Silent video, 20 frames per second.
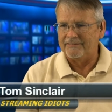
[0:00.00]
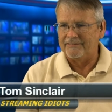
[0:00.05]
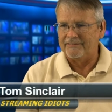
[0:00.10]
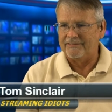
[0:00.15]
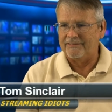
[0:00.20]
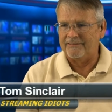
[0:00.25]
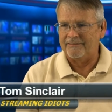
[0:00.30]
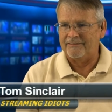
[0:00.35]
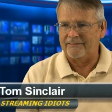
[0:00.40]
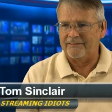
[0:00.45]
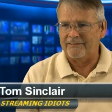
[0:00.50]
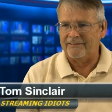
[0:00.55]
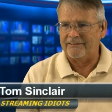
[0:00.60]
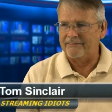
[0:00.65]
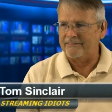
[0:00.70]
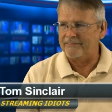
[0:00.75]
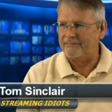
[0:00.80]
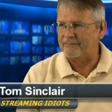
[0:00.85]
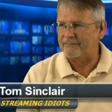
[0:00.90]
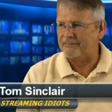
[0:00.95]

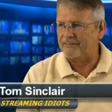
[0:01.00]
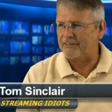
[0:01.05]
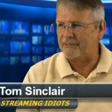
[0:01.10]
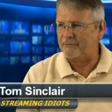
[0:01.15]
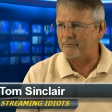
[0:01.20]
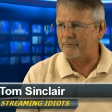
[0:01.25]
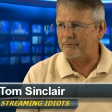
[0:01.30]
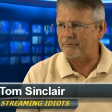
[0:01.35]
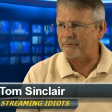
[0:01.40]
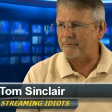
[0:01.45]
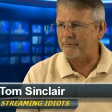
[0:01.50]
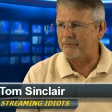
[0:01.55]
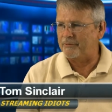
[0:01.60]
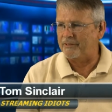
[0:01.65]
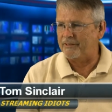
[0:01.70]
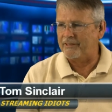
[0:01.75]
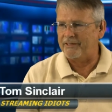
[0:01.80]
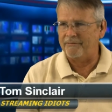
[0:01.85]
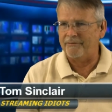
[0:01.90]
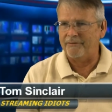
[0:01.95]
Okay, looks like we
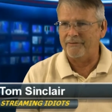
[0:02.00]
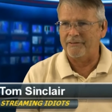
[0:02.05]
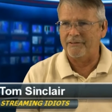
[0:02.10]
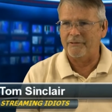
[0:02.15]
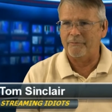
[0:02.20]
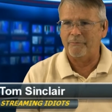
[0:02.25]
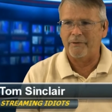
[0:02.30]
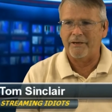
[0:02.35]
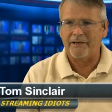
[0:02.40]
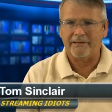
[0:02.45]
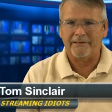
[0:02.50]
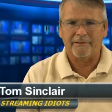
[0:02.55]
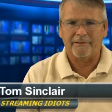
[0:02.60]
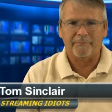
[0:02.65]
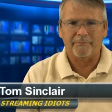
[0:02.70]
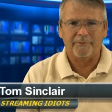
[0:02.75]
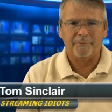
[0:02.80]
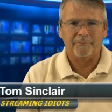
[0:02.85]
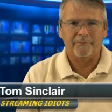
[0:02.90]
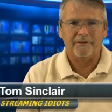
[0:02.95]
got everything back
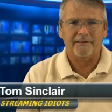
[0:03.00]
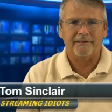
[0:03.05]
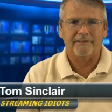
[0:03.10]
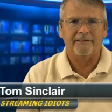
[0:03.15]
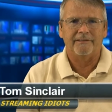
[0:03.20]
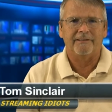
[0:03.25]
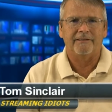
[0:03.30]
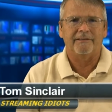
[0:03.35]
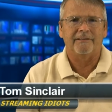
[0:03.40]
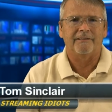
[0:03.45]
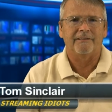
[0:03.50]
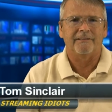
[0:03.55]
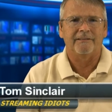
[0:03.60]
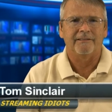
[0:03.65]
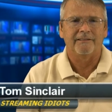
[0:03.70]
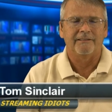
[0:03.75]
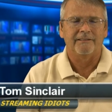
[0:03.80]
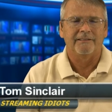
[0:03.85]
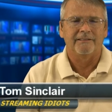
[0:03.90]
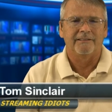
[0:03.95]
up and running there.
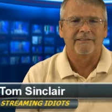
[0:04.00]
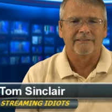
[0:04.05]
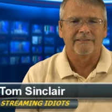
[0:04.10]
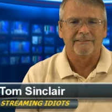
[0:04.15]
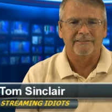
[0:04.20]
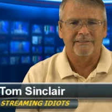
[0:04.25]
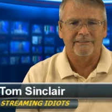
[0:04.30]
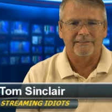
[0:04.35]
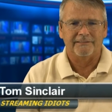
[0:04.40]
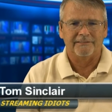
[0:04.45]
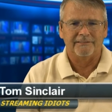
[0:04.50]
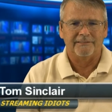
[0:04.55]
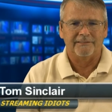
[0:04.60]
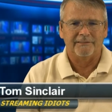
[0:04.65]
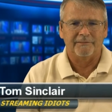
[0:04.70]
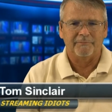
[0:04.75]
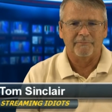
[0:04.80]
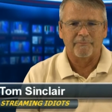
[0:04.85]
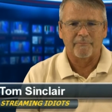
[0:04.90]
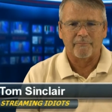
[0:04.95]
That's
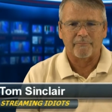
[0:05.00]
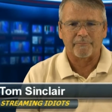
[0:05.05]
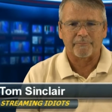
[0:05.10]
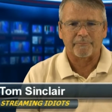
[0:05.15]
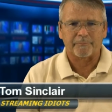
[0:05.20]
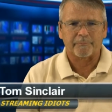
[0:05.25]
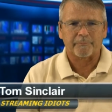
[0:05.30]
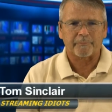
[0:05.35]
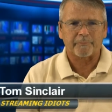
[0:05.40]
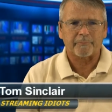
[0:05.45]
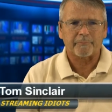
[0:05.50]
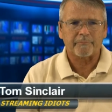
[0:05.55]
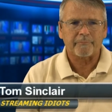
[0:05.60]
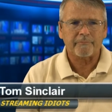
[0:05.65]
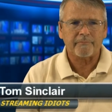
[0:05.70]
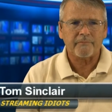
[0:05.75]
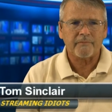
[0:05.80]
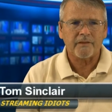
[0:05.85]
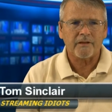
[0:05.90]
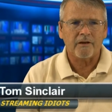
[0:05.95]
good.
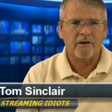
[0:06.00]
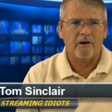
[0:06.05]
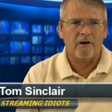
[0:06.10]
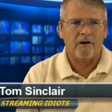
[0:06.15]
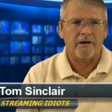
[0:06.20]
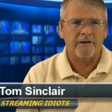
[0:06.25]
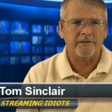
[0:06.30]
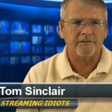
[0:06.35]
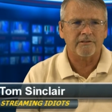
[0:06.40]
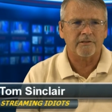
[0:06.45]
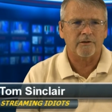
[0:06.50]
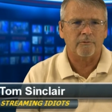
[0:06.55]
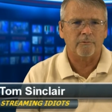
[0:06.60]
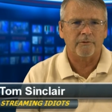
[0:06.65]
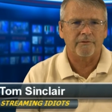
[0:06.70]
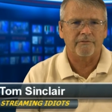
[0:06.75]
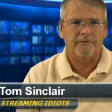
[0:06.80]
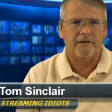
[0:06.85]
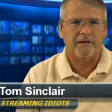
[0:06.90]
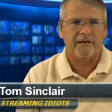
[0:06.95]
All right, so
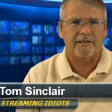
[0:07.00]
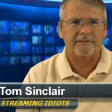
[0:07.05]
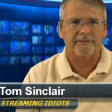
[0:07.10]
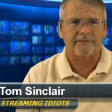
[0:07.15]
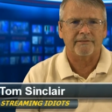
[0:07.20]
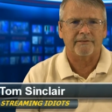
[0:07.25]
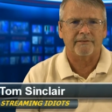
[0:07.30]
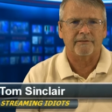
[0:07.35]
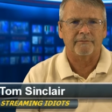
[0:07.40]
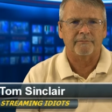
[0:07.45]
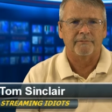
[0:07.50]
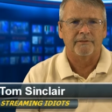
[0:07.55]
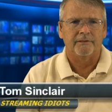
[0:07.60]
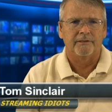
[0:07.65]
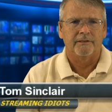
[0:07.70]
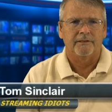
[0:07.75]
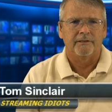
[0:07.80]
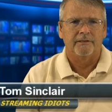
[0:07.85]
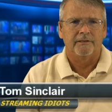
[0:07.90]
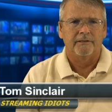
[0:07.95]
we've got,
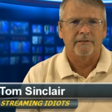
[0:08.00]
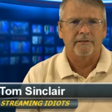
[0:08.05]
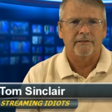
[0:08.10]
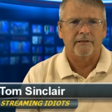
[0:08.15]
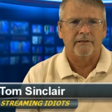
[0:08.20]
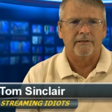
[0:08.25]
yeah,